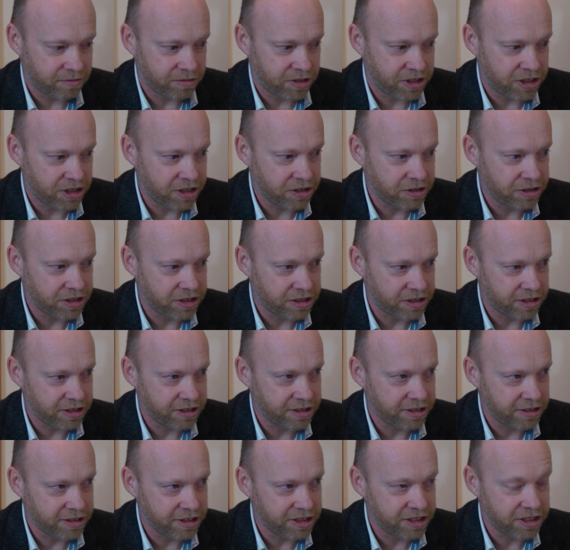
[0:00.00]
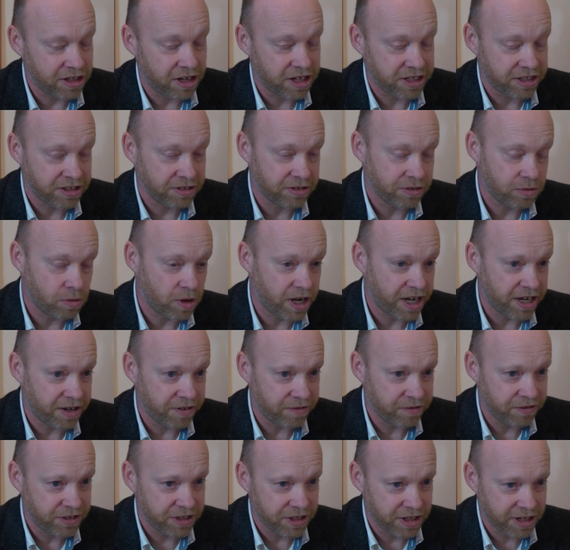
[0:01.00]
reduce the size of the
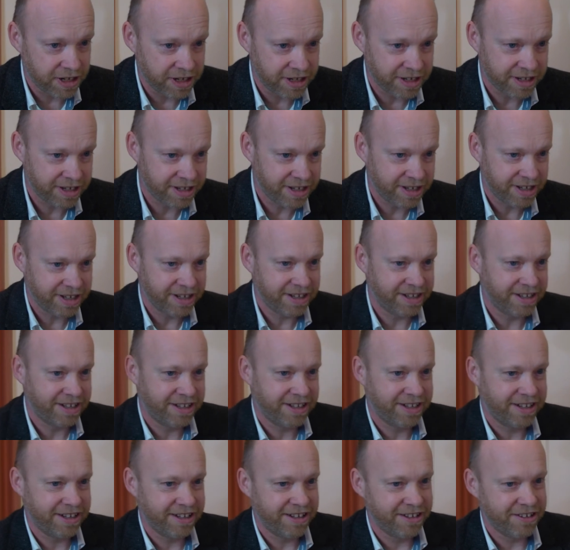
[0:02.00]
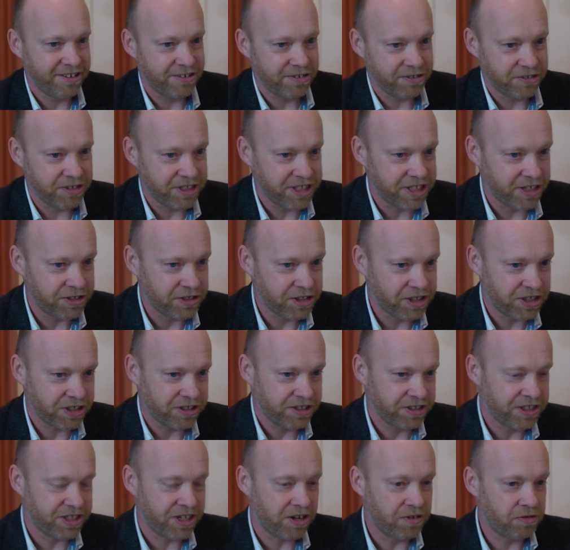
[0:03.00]
waves on this
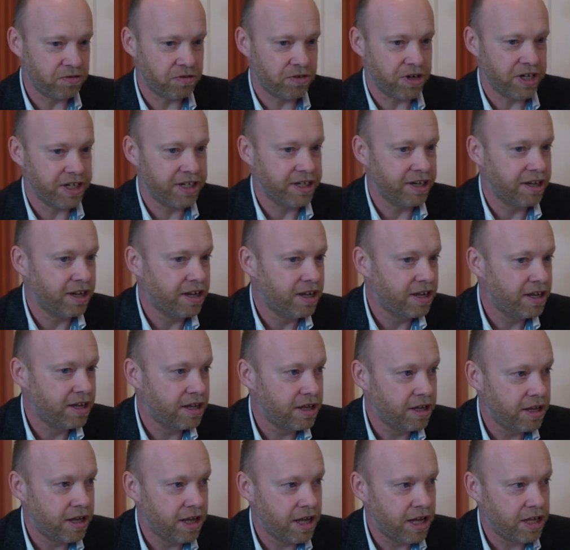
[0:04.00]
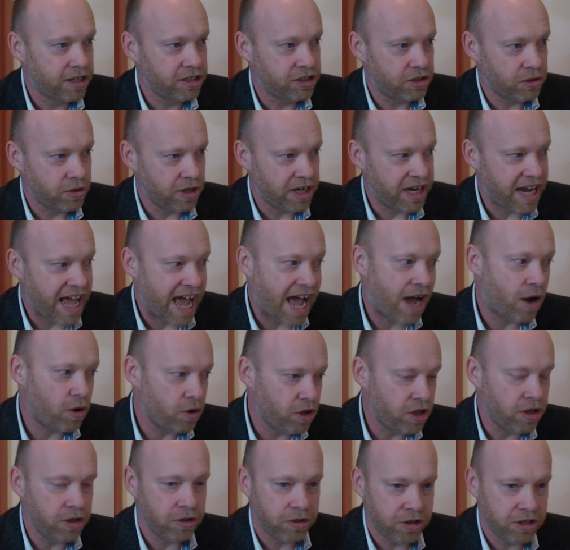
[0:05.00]
ocean of suffering, to
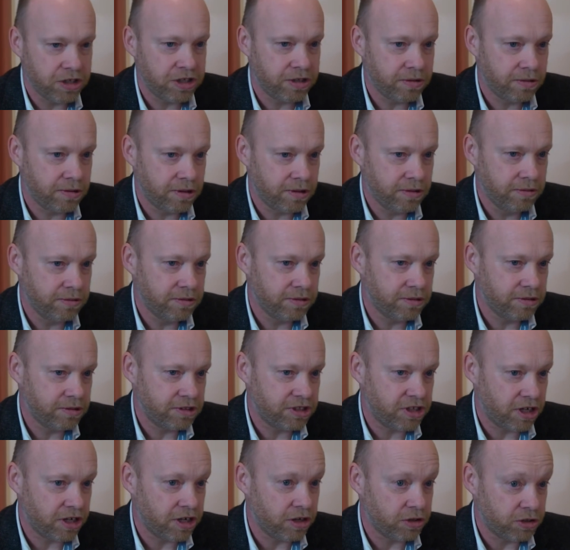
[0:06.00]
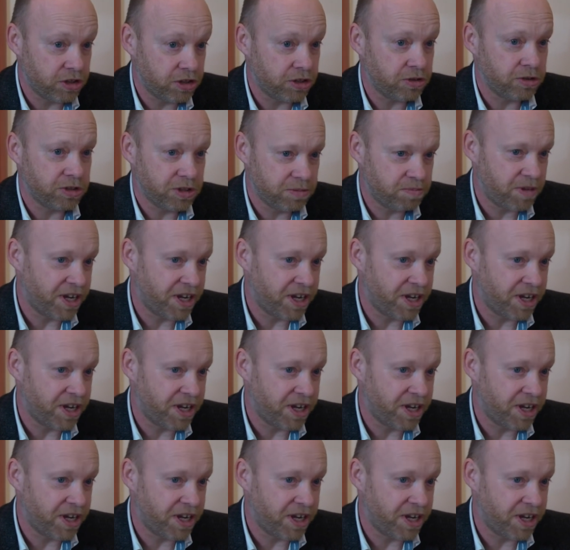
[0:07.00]
allow you this psychological